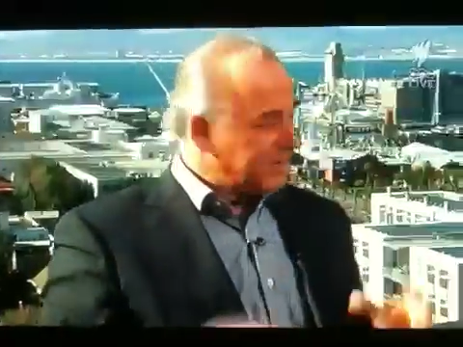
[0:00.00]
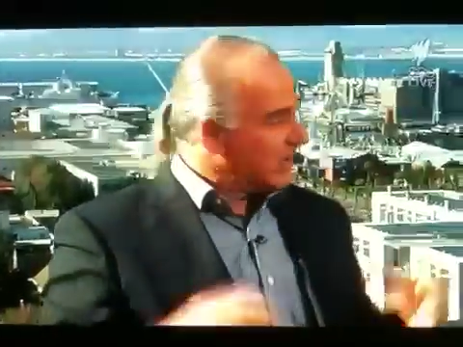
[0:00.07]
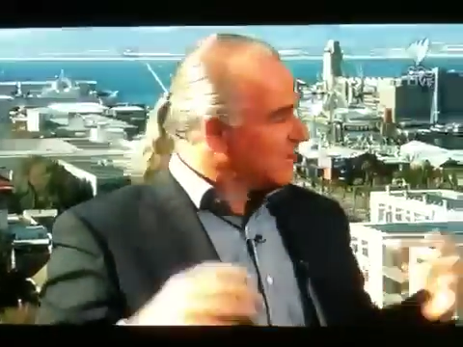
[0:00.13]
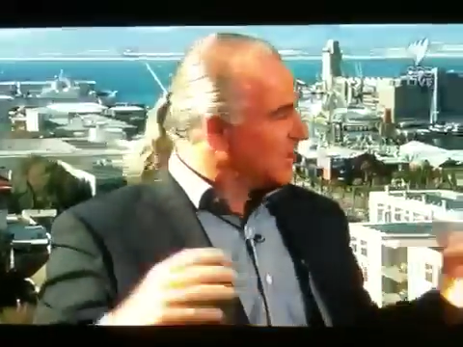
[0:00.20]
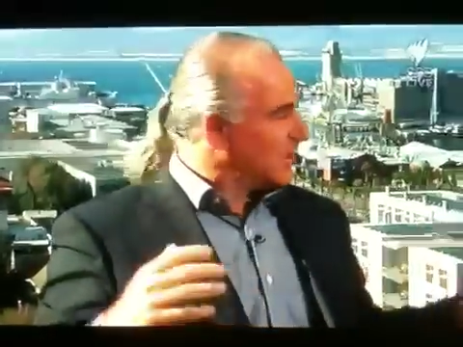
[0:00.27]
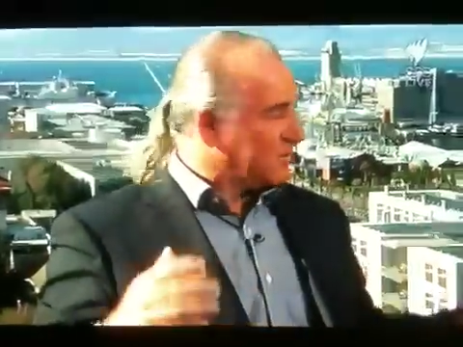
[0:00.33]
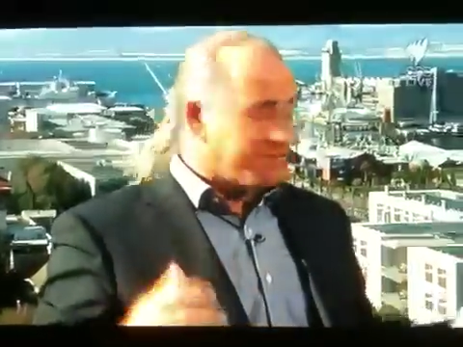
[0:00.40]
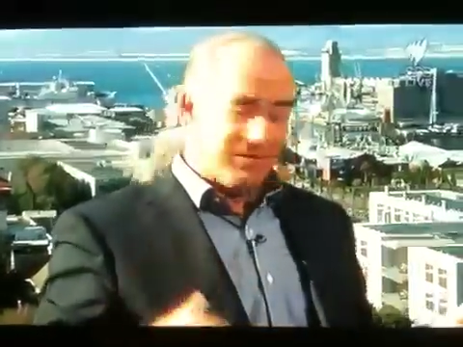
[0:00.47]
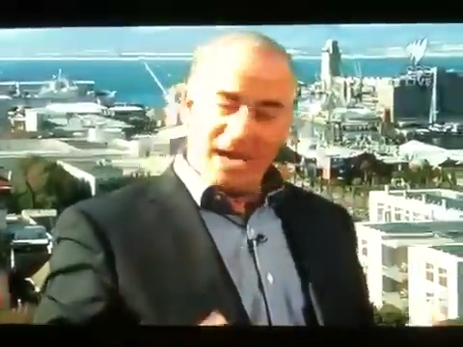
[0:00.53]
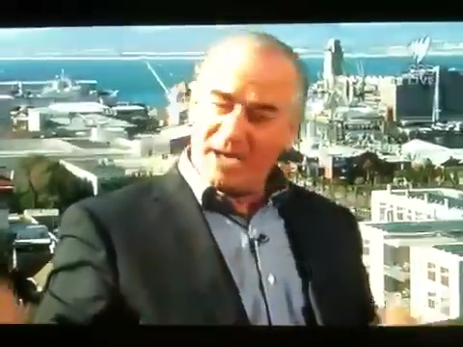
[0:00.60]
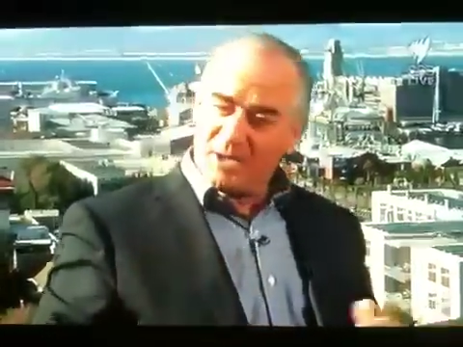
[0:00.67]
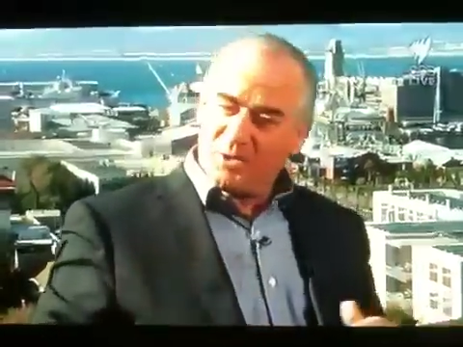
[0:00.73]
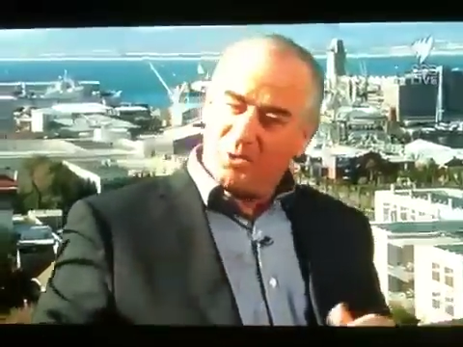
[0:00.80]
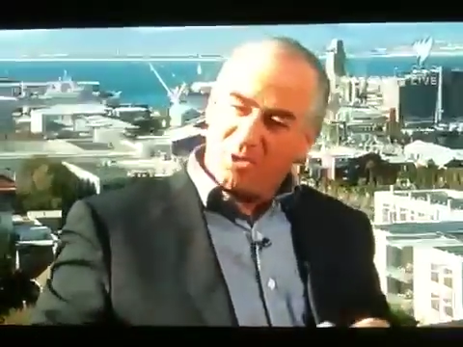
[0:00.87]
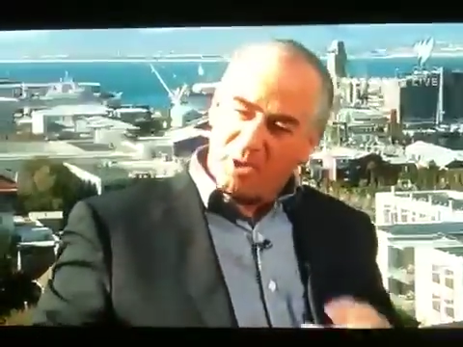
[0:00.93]
And there's an
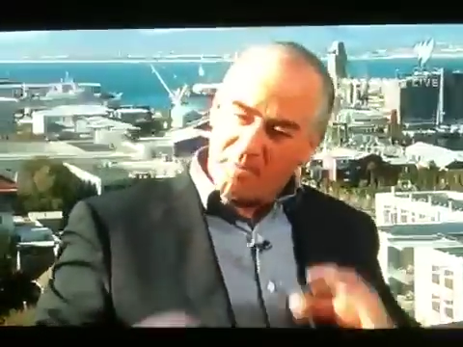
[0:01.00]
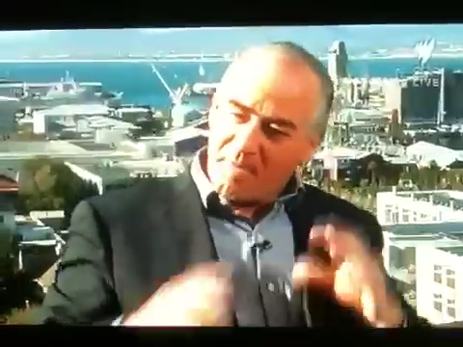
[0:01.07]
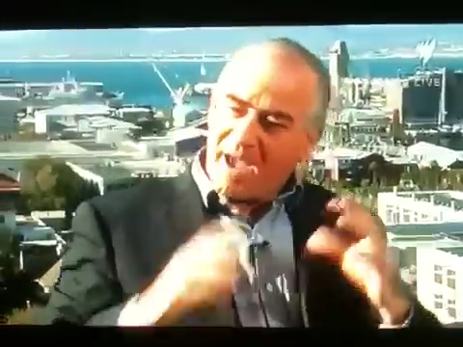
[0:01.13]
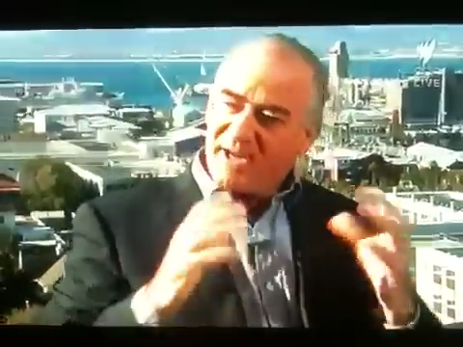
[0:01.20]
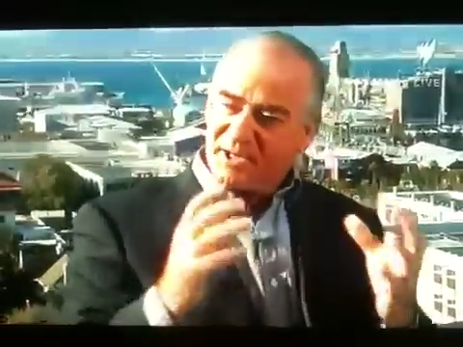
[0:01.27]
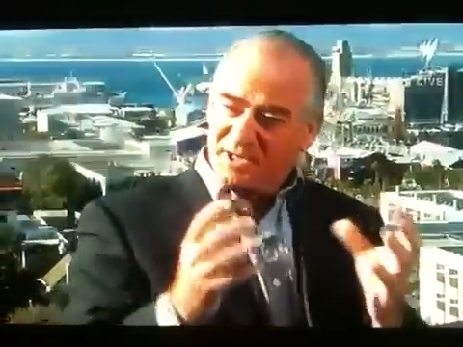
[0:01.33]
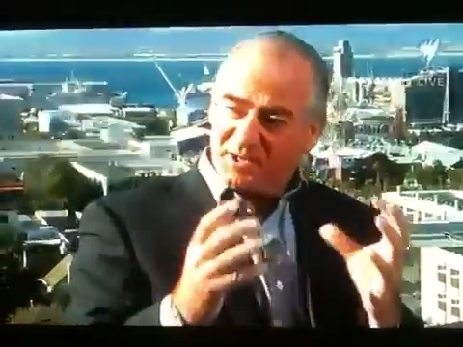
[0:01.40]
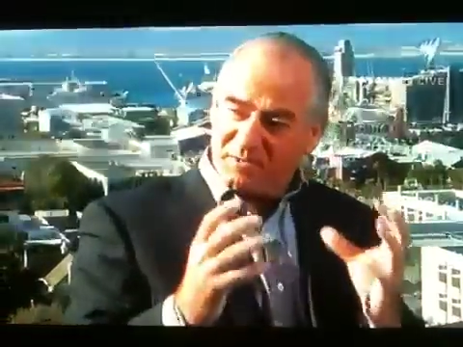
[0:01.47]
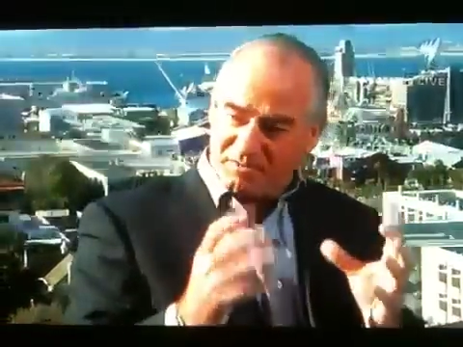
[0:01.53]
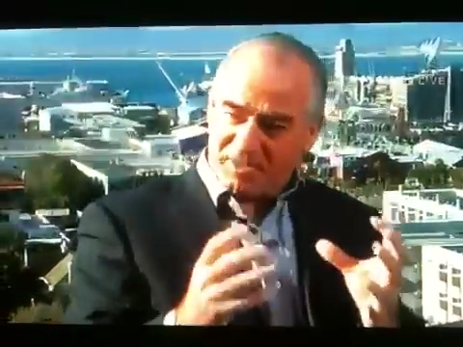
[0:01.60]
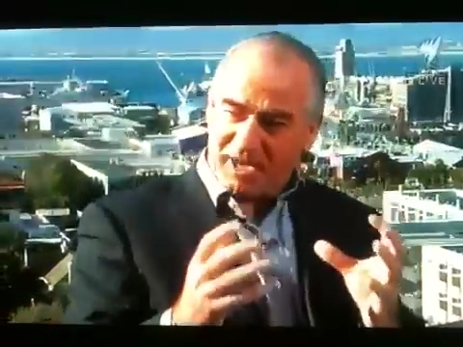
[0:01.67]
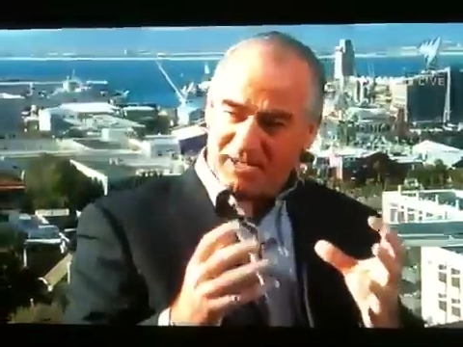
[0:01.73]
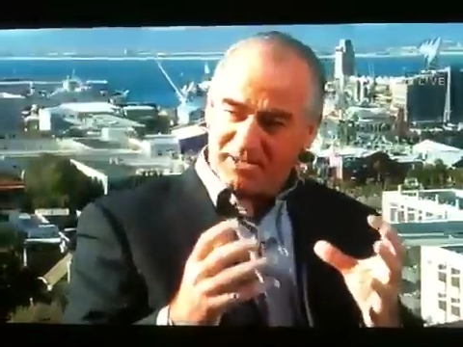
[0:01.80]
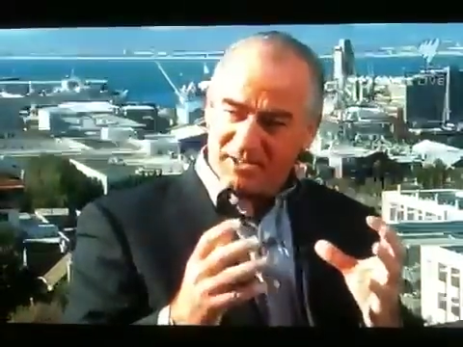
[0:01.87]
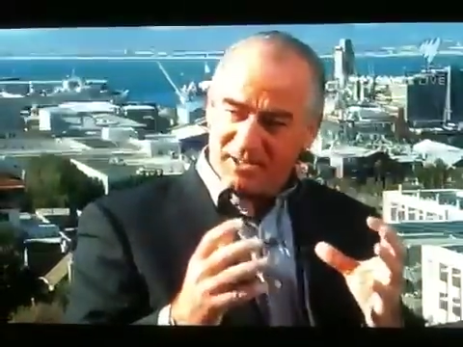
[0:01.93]
effect called the Magnus
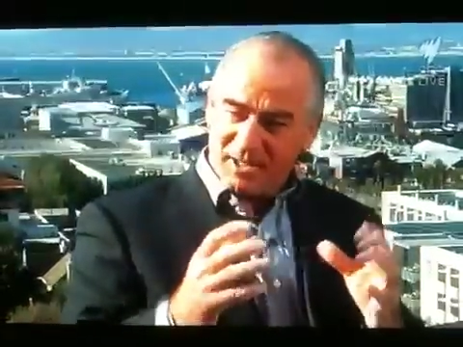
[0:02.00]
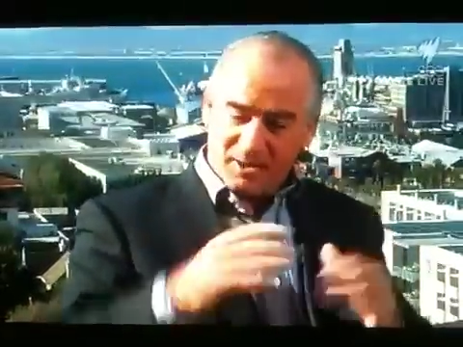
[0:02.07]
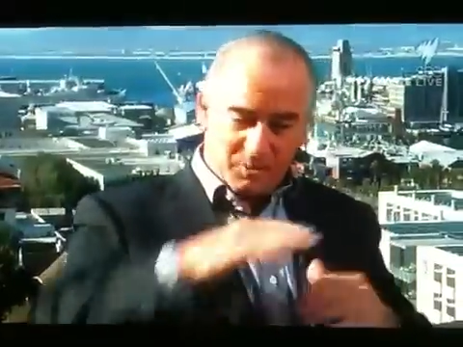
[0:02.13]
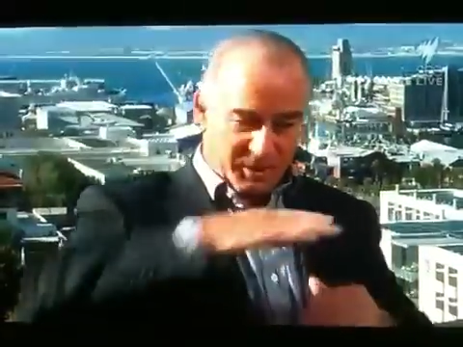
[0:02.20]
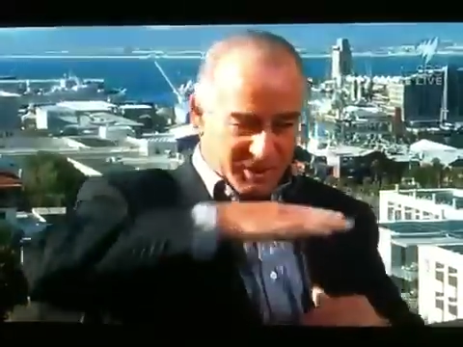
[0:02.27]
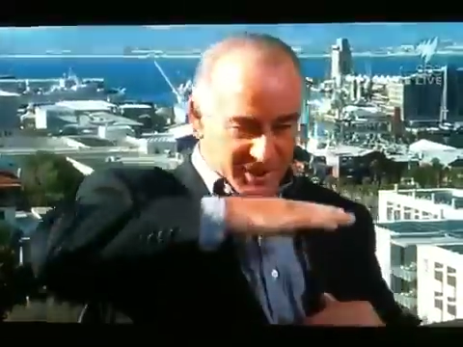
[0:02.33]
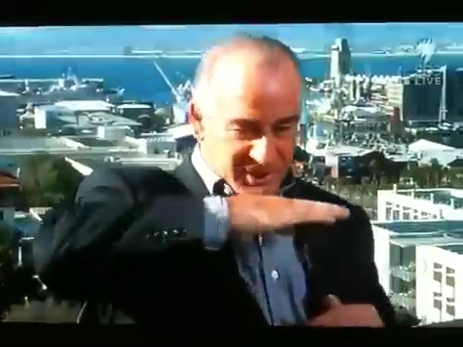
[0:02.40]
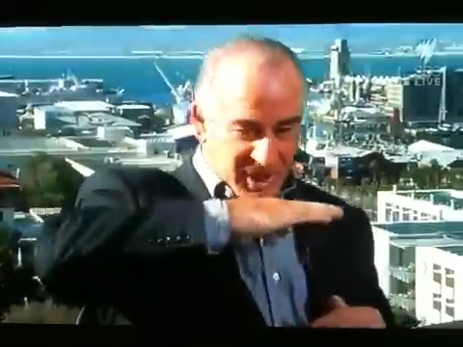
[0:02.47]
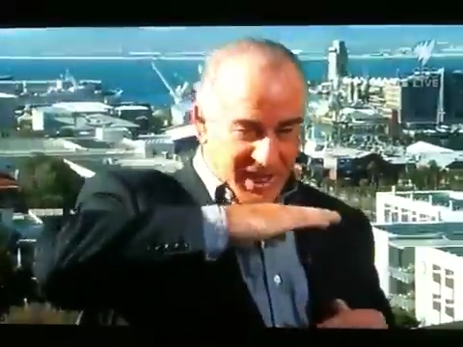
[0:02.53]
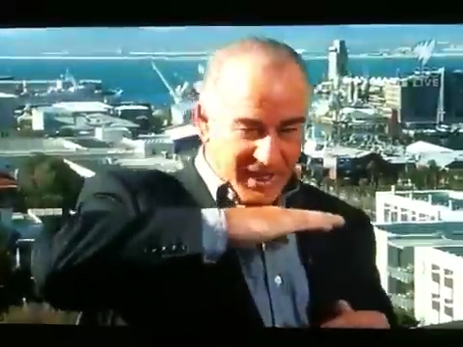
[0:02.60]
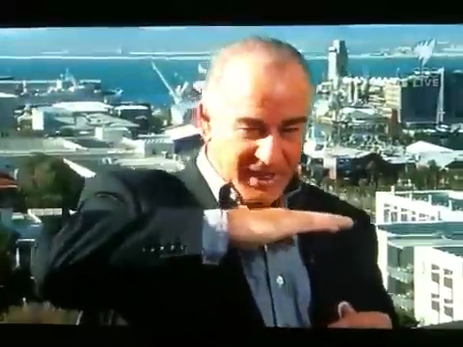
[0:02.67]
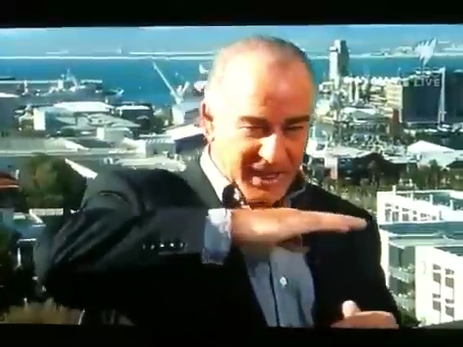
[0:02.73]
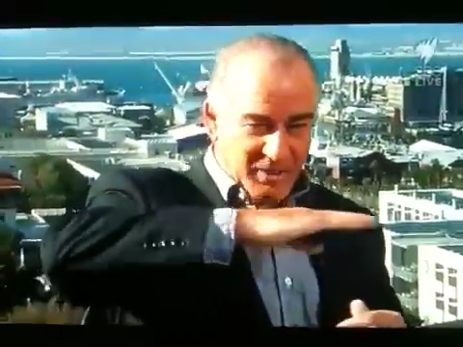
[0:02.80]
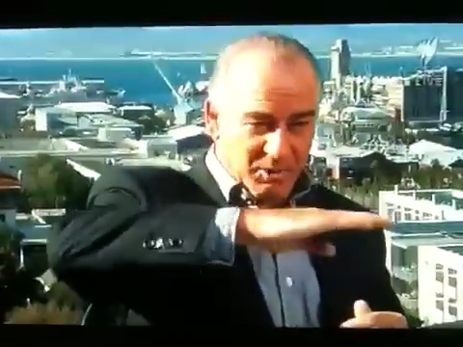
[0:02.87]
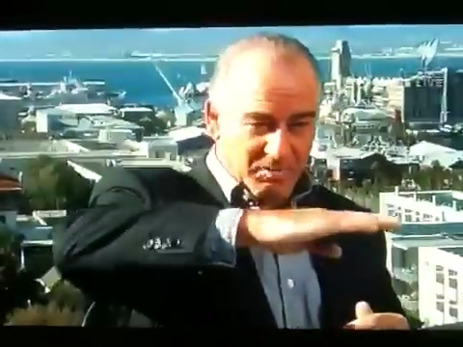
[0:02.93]
effect, which is
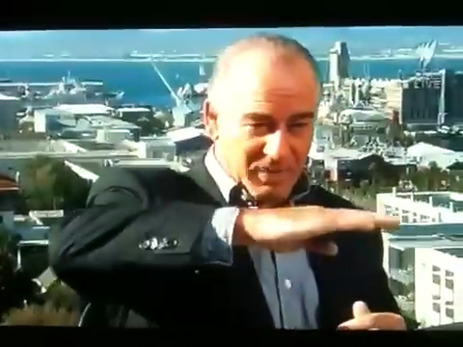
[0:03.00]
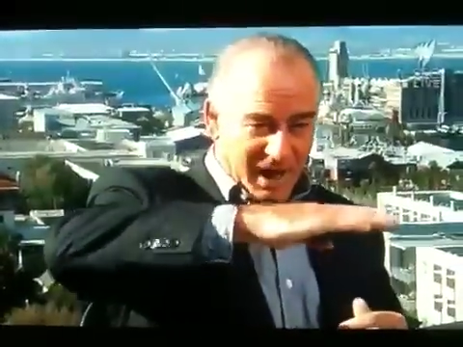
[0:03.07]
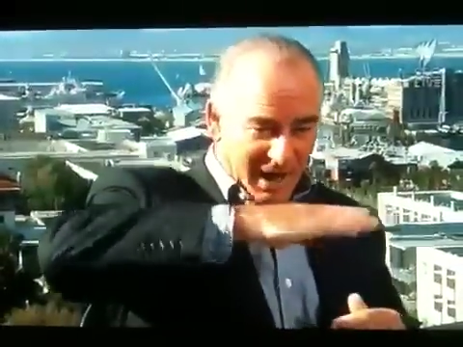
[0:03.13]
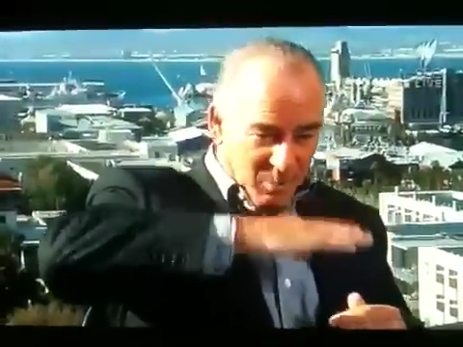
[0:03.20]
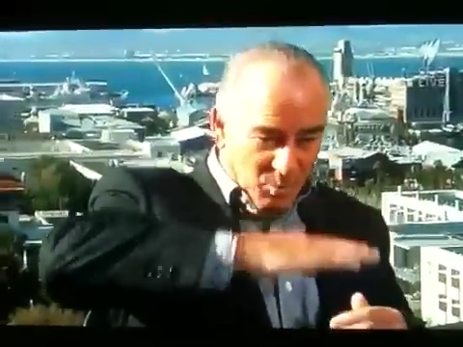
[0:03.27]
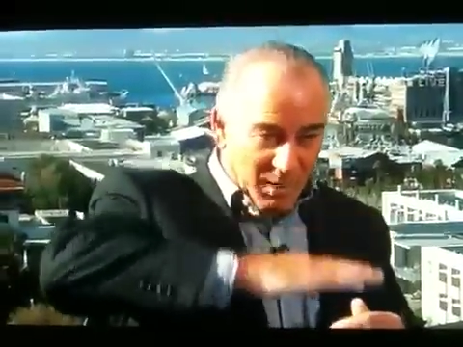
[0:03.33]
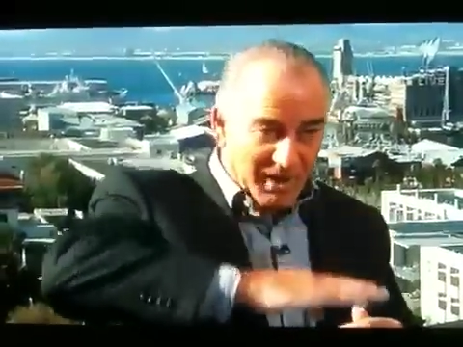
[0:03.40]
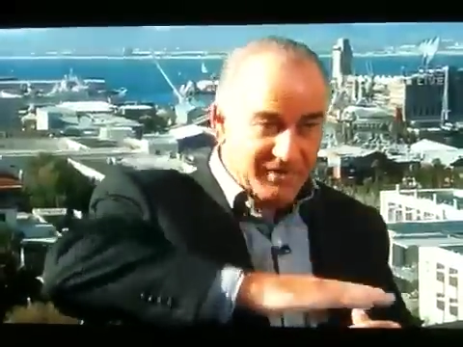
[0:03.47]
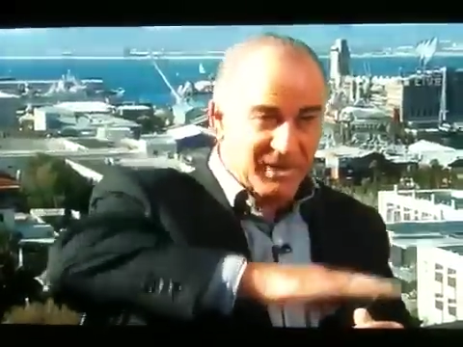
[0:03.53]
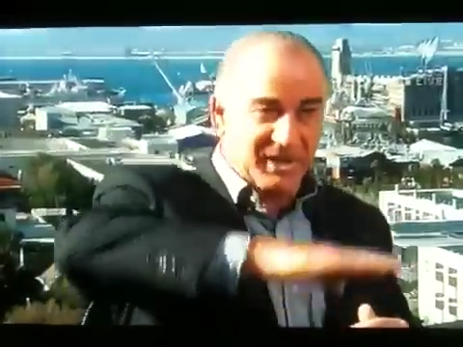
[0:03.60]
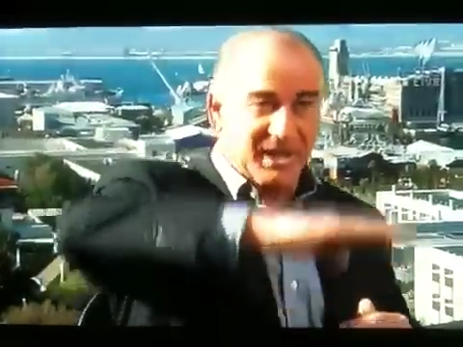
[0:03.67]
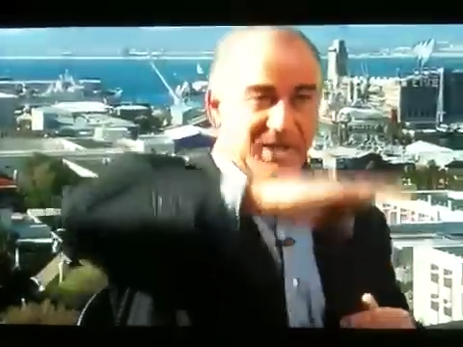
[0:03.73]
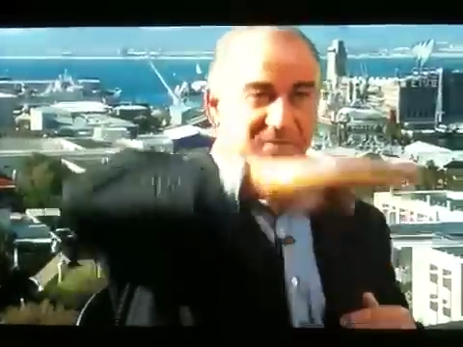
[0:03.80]
like an aeroplane wing